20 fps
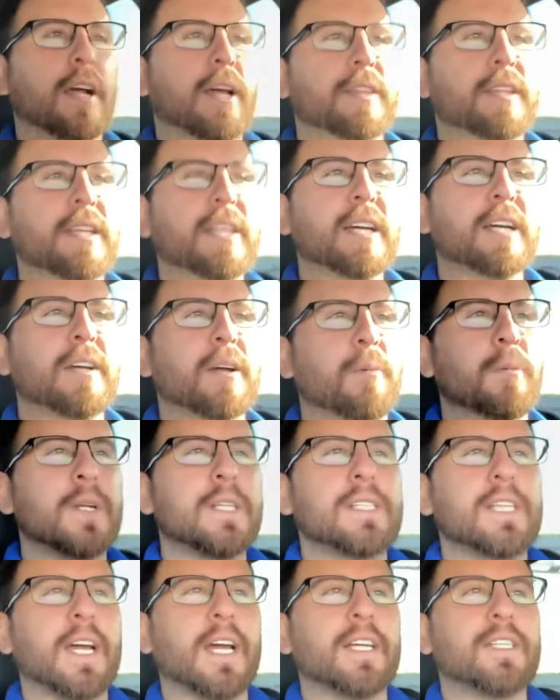I think I want
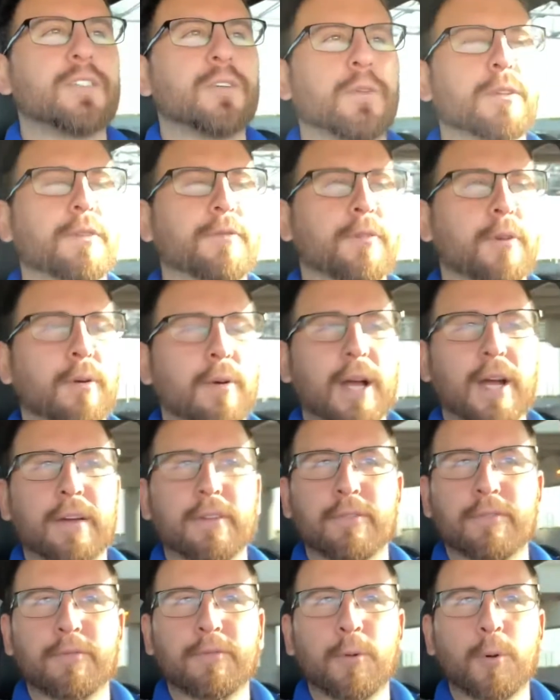to say I sold it for
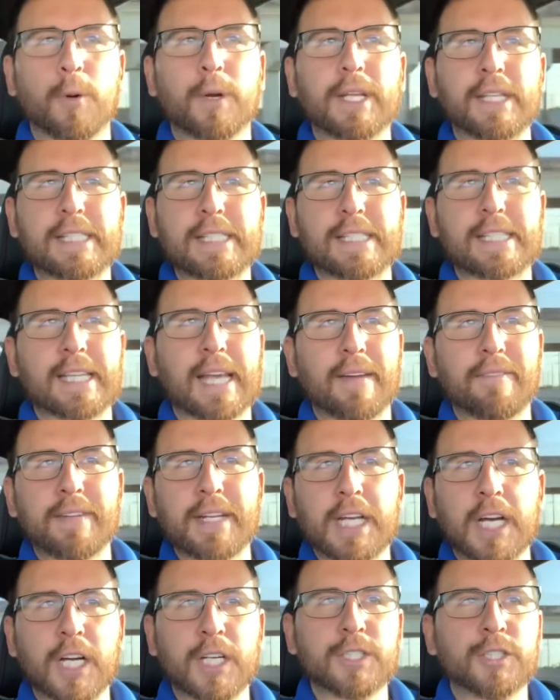around
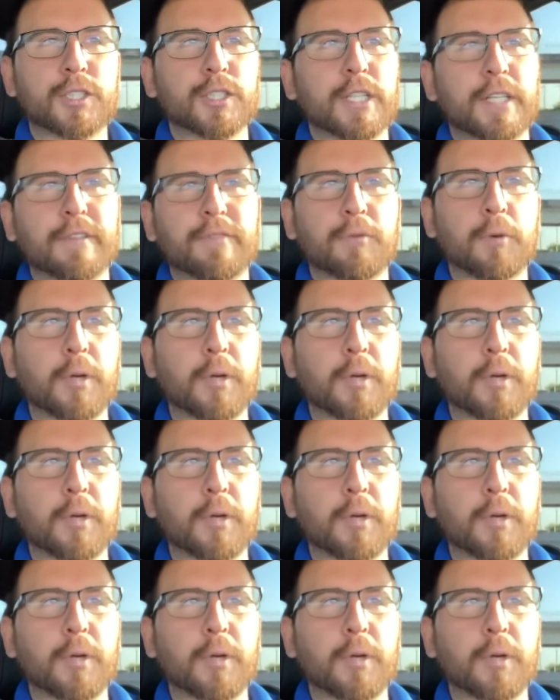$4,700,